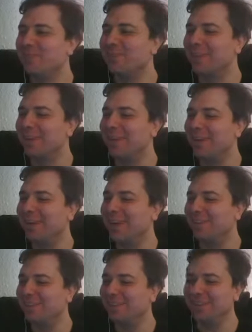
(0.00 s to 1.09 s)

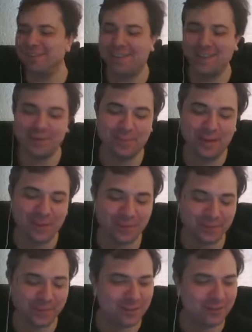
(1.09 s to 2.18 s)
So that's a little bit
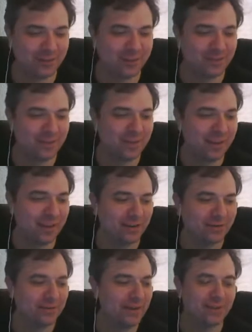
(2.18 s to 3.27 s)
of the history
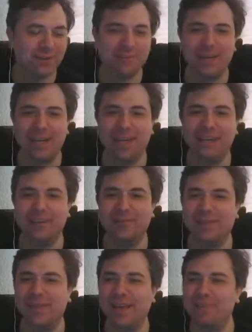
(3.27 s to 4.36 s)
of me and Tom playing
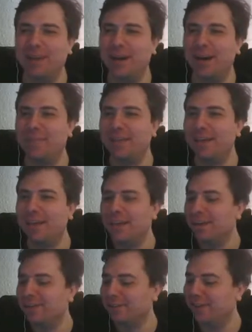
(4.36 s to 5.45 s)
with them.
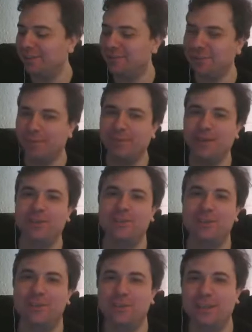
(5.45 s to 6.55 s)
So let's jump
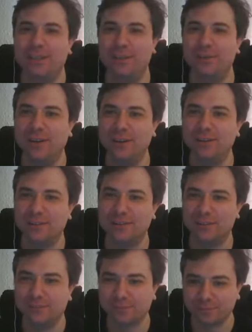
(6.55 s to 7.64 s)
into
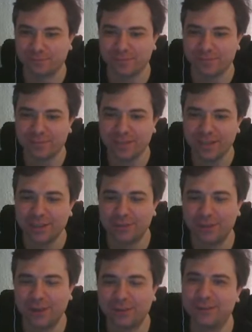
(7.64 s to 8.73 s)
units. The
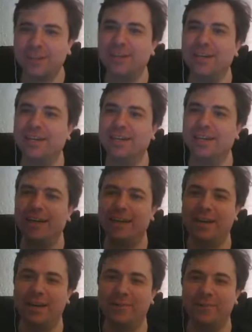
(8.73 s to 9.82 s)
first unit that
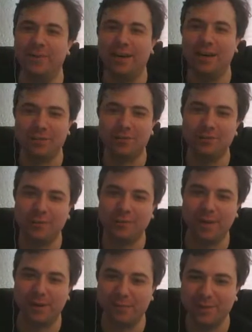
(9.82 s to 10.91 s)
I want to talk
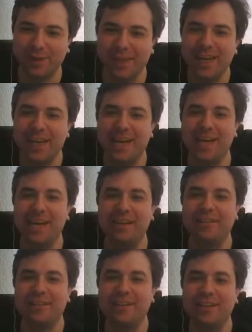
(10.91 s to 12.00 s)
about
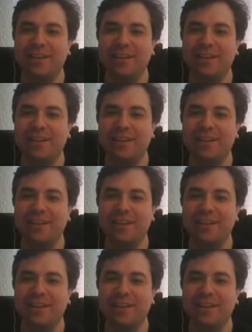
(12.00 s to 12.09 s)
is